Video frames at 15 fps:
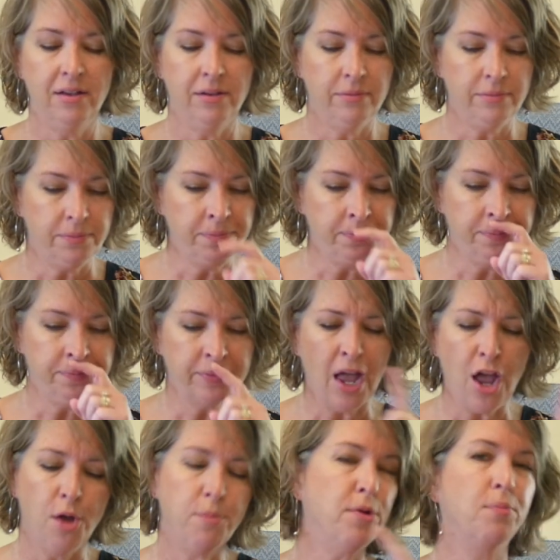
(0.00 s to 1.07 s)
I
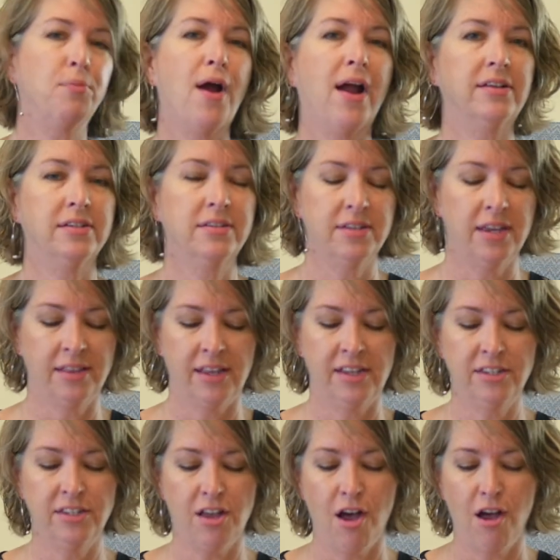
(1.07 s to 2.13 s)
hope you're practicing
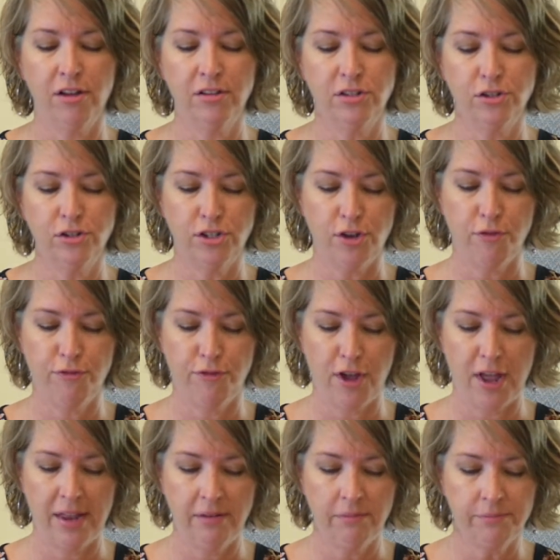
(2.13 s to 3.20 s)
these songs. They're so
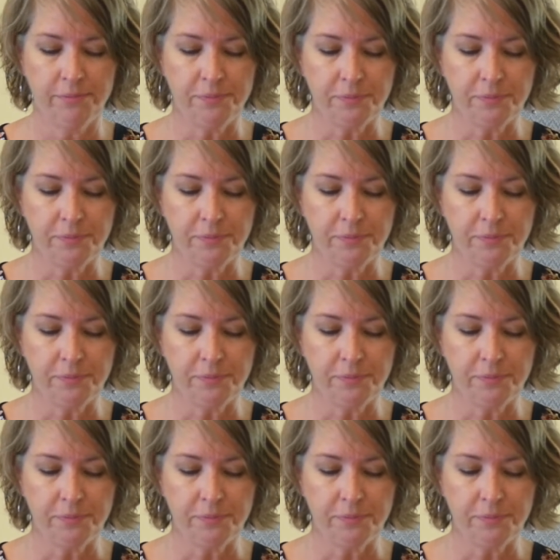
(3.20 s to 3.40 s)
fun.